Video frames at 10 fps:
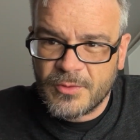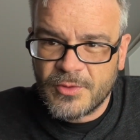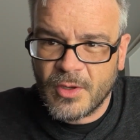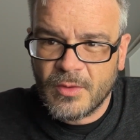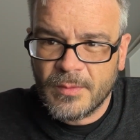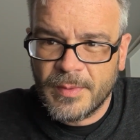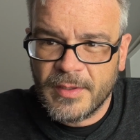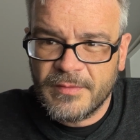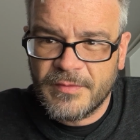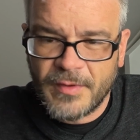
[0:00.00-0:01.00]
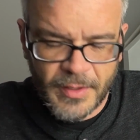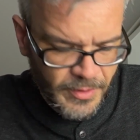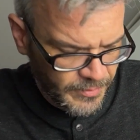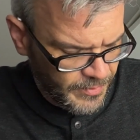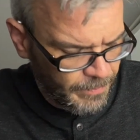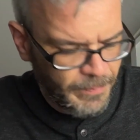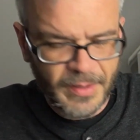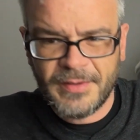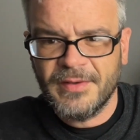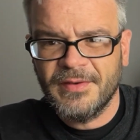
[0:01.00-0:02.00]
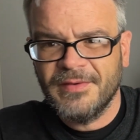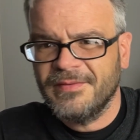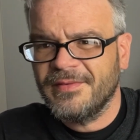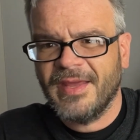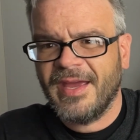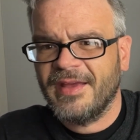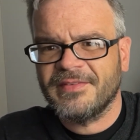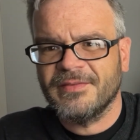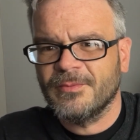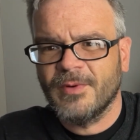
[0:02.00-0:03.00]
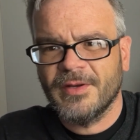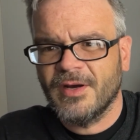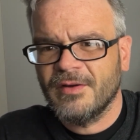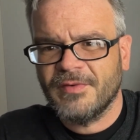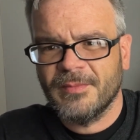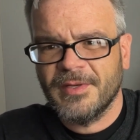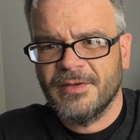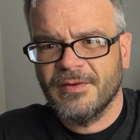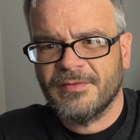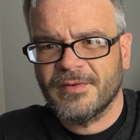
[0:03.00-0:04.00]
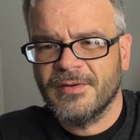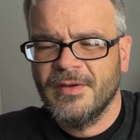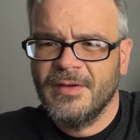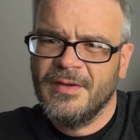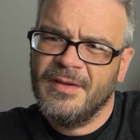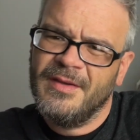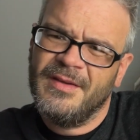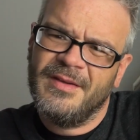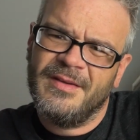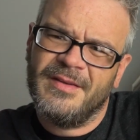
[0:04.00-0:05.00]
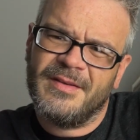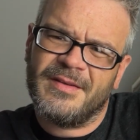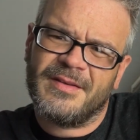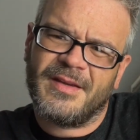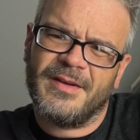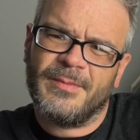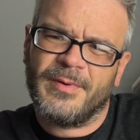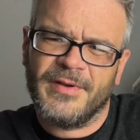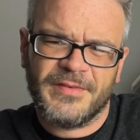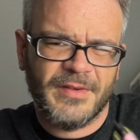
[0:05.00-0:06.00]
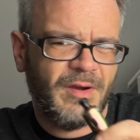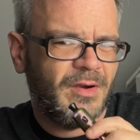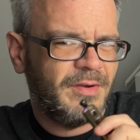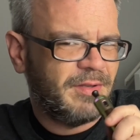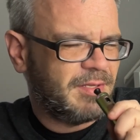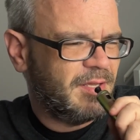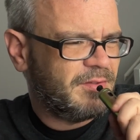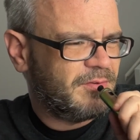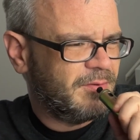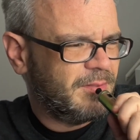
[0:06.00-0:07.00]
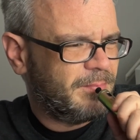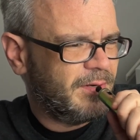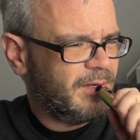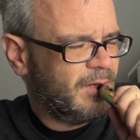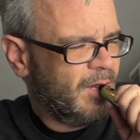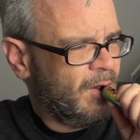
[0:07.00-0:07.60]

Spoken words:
drawer button fire. The button hasn't went off on me. You have to kind of press it hard to get to it, but